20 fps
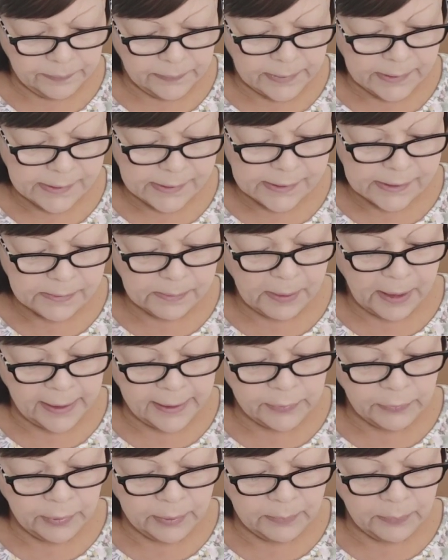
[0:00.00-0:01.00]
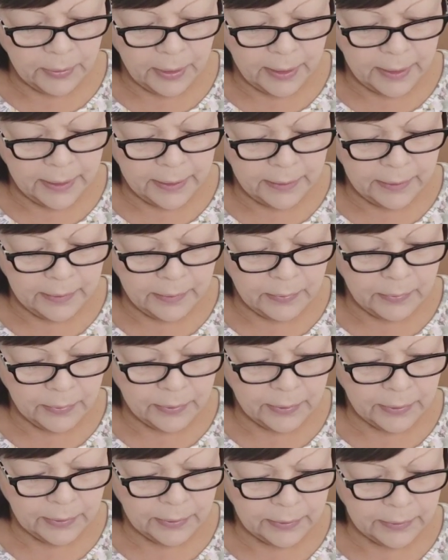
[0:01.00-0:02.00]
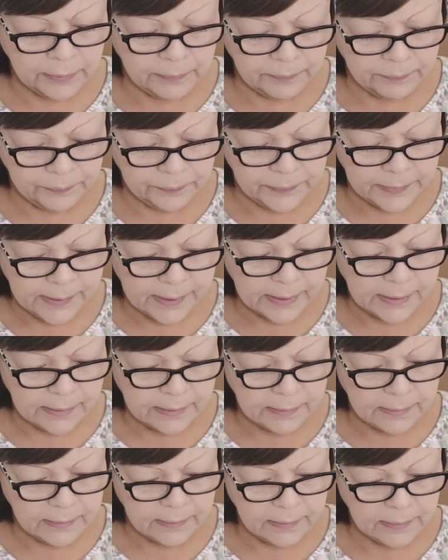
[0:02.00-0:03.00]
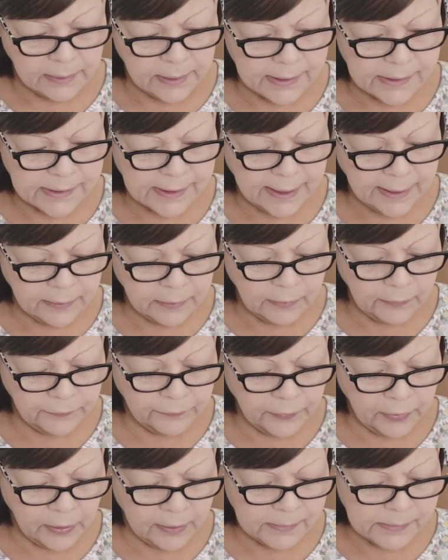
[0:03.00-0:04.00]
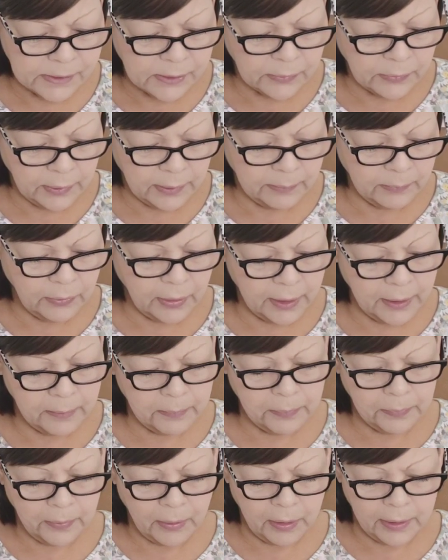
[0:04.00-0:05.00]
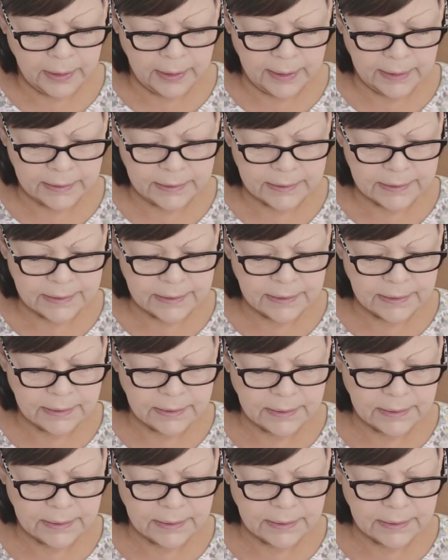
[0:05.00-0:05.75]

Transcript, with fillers: is this by Greenbrier or is Kendall Farms a Greenbrier product?